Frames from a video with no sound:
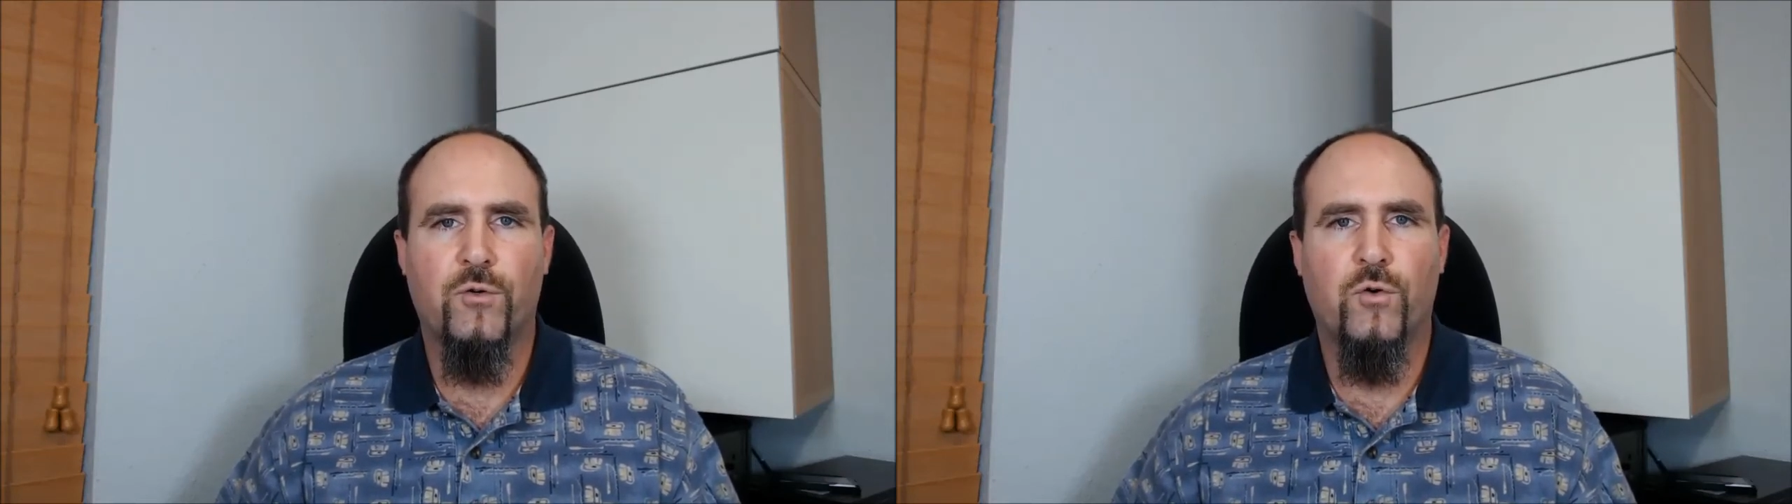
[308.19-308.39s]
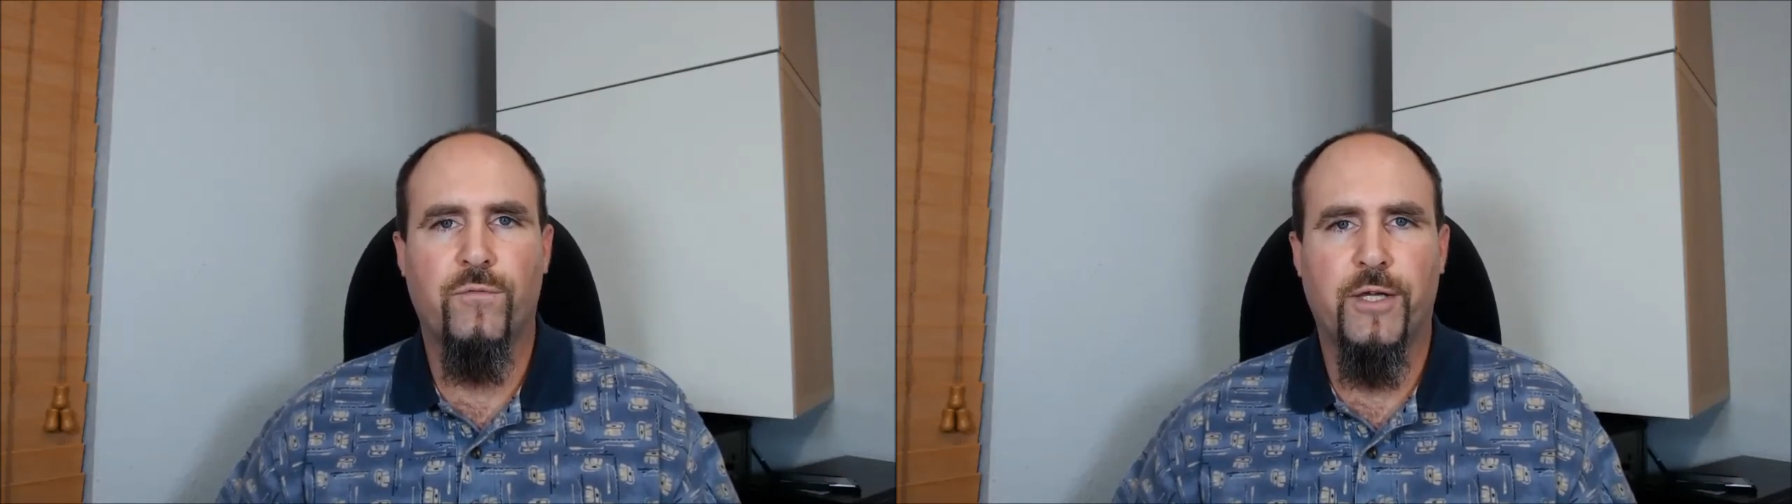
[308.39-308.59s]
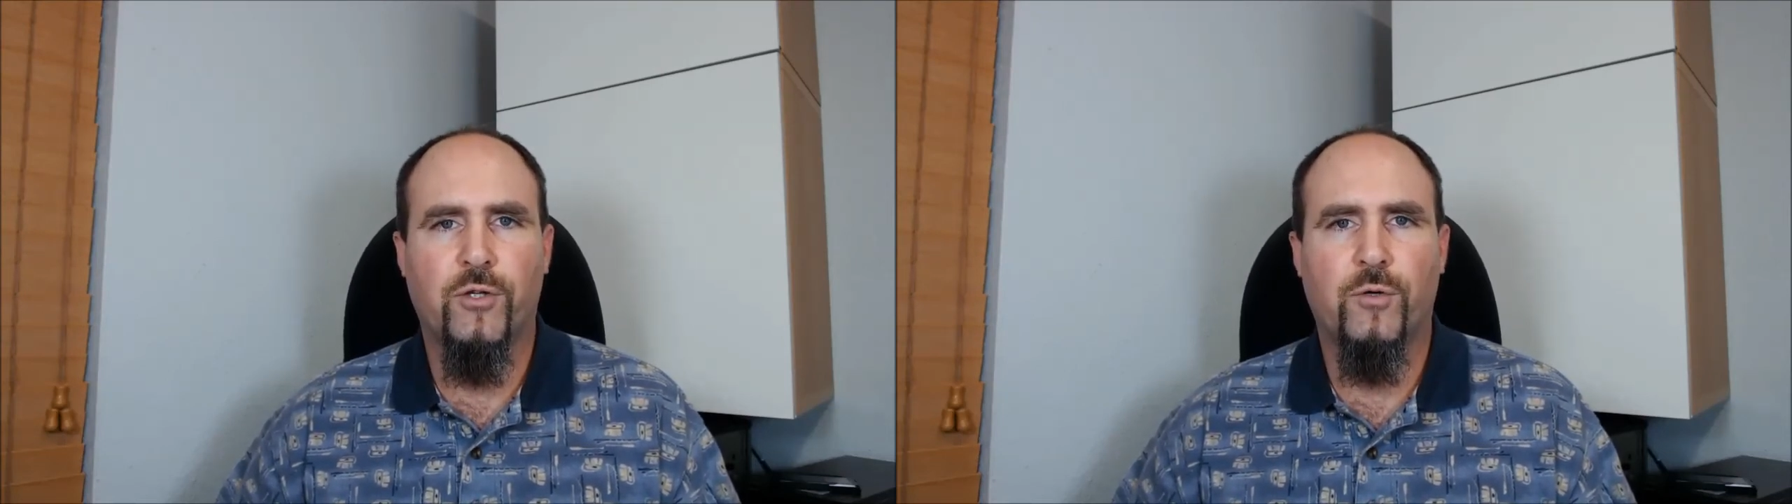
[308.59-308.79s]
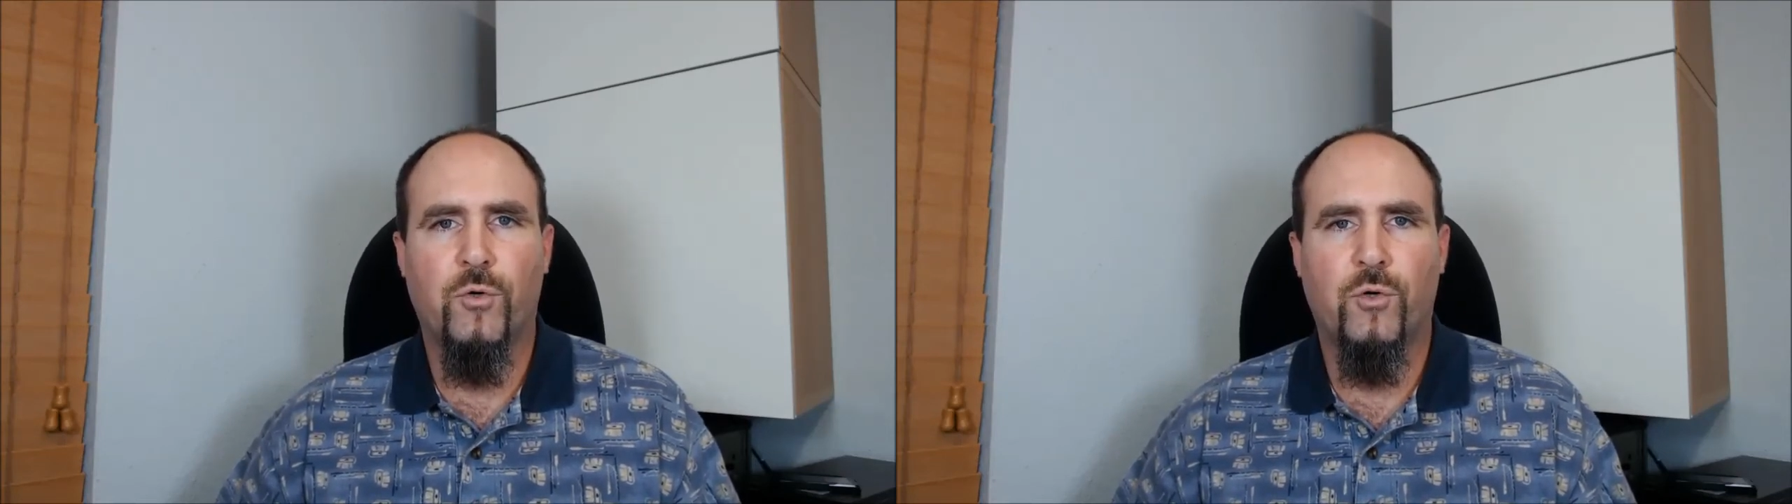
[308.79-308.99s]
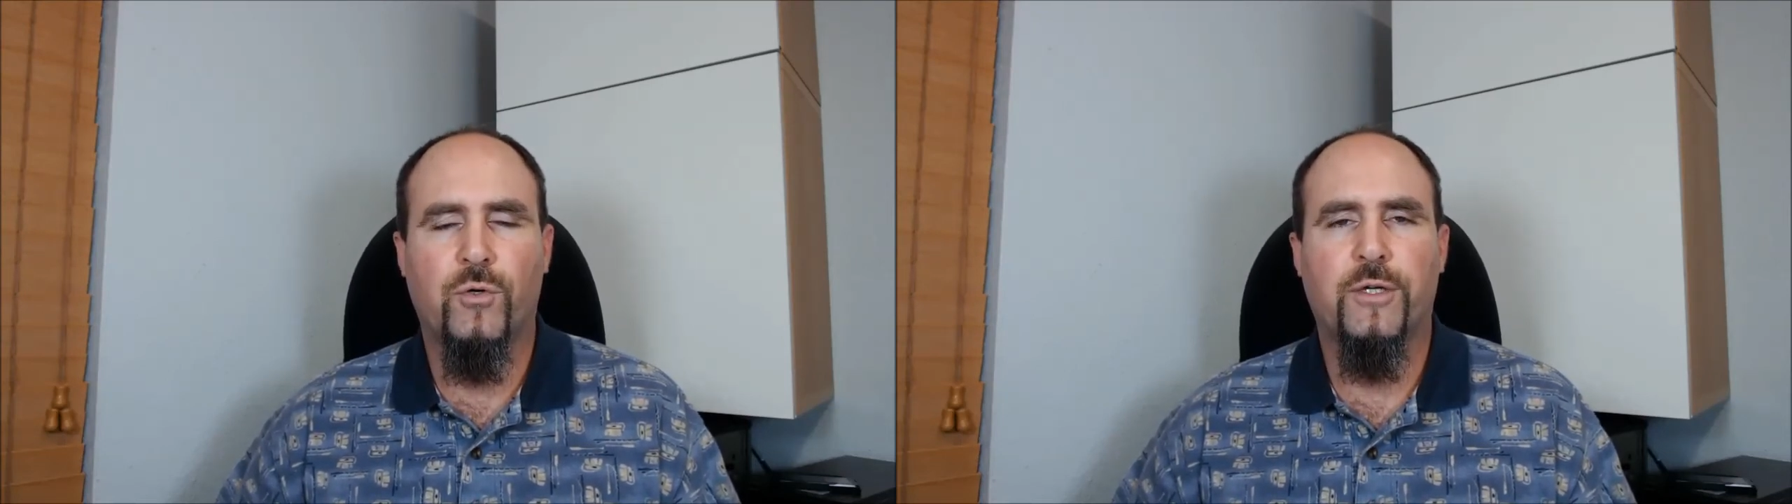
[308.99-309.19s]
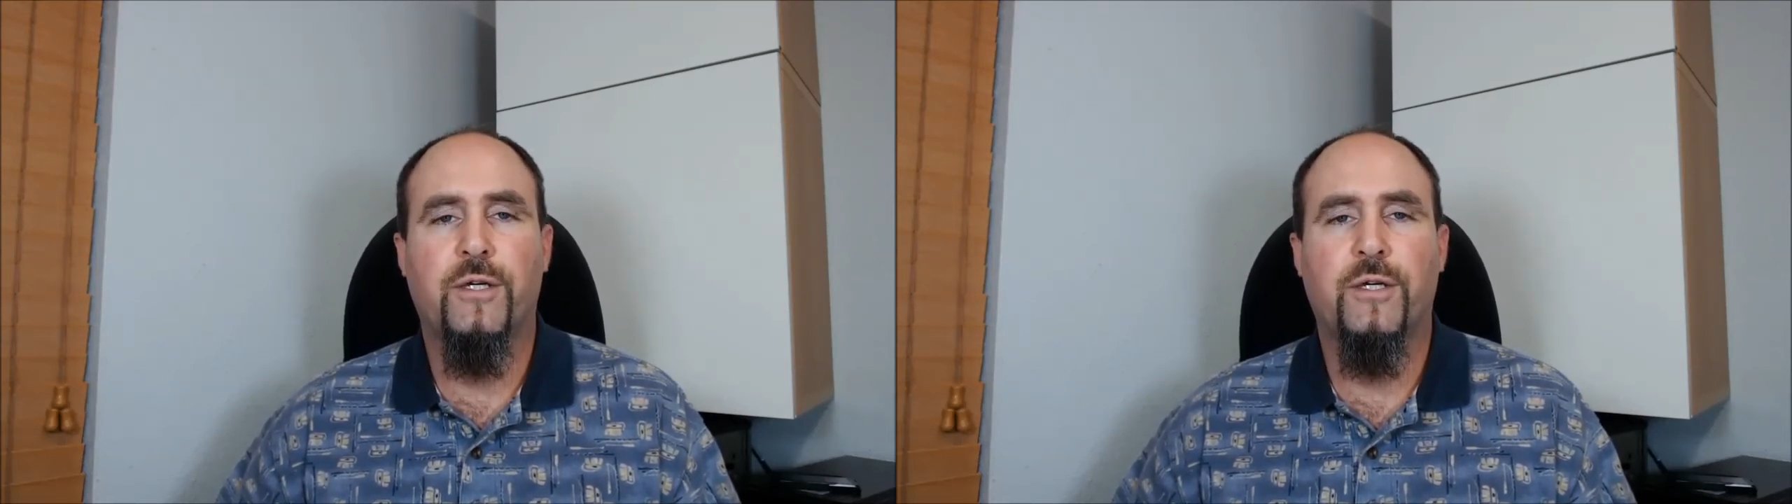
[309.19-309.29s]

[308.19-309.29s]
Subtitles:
that are available